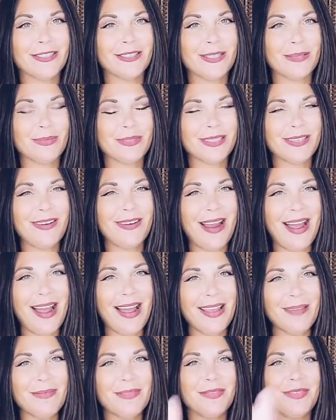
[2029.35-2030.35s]
and
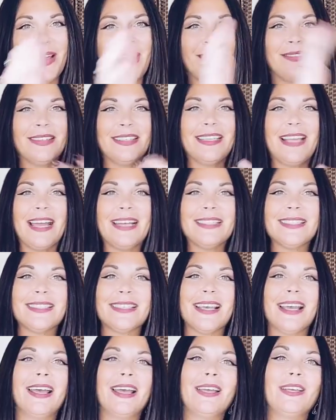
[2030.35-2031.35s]
subscribe if you haven't yet.